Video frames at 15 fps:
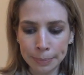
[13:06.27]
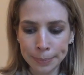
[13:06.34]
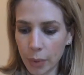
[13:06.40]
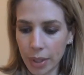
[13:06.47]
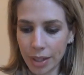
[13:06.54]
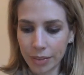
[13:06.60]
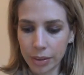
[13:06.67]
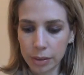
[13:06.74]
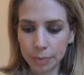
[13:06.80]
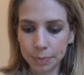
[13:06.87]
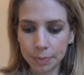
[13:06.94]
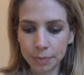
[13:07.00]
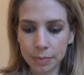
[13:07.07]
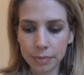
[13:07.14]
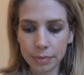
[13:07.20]
Whatever,
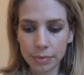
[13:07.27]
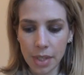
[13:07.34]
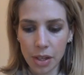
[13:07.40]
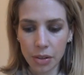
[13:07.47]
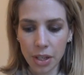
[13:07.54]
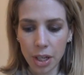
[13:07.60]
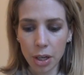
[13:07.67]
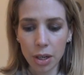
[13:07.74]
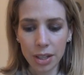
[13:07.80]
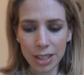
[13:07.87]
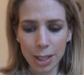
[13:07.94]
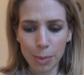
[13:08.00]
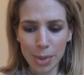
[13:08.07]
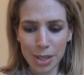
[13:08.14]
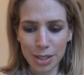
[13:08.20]
I don't care,
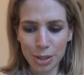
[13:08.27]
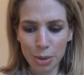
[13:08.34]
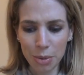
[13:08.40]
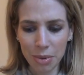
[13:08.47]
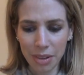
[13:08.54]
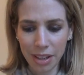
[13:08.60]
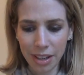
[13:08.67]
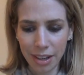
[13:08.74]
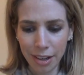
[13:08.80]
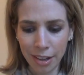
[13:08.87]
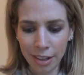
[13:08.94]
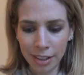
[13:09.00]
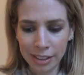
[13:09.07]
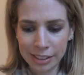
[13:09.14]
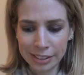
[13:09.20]
except I totally
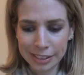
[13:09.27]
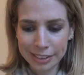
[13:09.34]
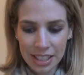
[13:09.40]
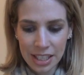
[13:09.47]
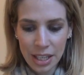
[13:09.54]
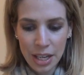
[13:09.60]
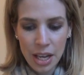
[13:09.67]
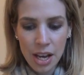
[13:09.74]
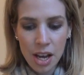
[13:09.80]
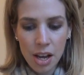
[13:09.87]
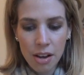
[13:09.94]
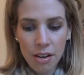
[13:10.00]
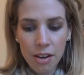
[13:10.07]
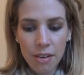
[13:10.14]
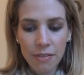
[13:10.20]
care.
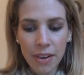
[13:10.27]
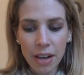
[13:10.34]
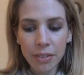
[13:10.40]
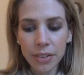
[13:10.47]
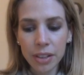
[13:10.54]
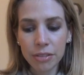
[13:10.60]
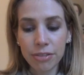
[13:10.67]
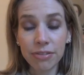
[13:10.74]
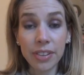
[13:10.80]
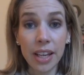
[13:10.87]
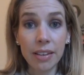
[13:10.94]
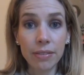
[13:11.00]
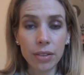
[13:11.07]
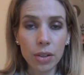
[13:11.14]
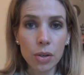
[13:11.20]
Favorite
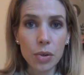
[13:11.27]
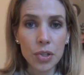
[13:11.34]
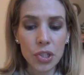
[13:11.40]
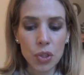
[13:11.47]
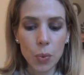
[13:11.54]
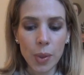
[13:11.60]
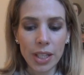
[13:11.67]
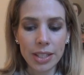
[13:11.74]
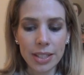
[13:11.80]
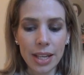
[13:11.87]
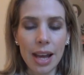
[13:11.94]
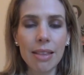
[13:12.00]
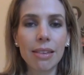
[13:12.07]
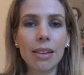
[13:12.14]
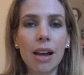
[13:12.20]
flavor or sweet?
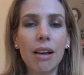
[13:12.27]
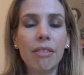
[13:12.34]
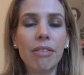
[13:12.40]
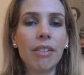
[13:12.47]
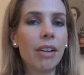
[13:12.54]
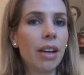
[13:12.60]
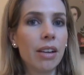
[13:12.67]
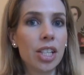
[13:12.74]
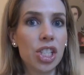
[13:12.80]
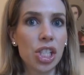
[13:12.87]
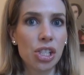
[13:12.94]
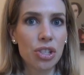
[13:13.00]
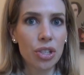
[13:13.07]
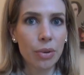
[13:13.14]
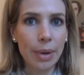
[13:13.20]
I love
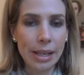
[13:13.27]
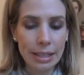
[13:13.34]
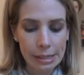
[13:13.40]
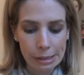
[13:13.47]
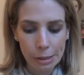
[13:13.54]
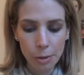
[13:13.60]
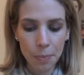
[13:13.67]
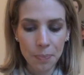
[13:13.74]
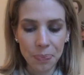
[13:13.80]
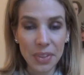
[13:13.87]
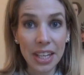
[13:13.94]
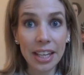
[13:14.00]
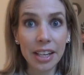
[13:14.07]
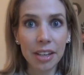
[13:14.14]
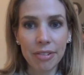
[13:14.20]
ginger right now.
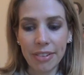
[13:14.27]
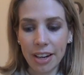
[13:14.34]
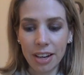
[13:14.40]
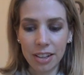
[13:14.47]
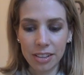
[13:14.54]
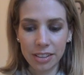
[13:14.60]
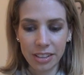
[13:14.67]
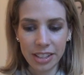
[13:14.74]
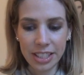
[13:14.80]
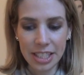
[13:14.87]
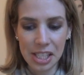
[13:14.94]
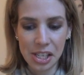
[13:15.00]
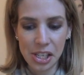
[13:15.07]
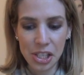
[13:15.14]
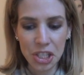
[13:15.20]
Ingefær in
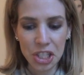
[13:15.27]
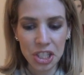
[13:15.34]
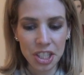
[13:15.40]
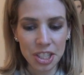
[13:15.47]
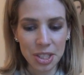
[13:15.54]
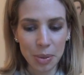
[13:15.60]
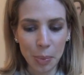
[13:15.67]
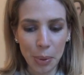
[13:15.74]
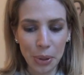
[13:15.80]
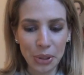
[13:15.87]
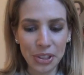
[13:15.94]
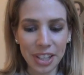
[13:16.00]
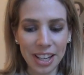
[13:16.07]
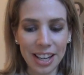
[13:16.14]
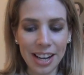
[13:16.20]
Danish is the
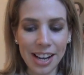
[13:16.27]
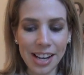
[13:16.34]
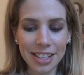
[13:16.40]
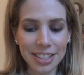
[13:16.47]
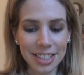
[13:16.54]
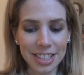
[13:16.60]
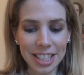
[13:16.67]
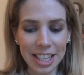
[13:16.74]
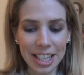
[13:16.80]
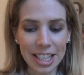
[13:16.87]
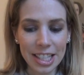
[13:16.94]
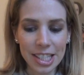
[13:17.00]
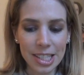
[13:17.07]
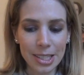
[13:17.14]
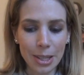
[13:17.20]
word. I just think
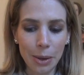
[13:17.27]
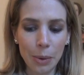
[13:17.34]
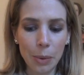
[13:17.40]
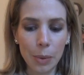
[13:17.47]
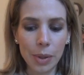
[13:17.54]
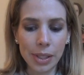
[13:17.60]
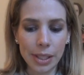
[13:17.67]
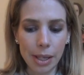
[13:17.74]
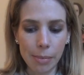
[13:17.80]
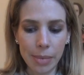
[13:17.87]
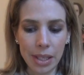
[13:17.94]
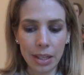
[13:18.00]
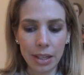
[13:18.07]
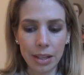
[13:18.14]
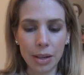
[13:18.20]
it's so
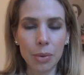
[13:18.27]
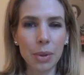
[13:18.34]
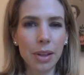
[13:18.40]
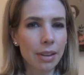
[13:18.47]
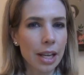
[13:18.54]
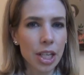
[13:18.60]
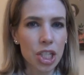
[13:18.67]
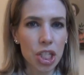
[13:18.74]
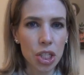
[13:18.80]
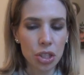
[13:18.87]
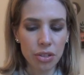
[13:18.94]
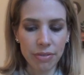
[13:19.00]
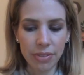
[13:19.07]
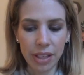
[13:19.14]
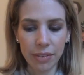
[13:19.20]
yummy, and I really like
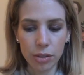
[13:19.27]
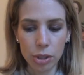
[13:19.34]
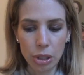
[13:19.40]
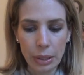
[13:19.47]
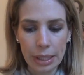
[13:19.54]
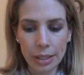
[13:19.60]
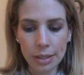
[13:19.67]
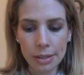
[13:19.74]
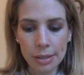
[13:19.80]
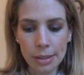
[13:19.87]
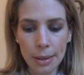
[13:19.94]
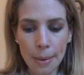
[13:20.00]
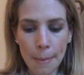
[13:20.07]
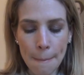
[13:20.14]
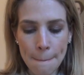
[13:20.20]
ginger flavored drinks.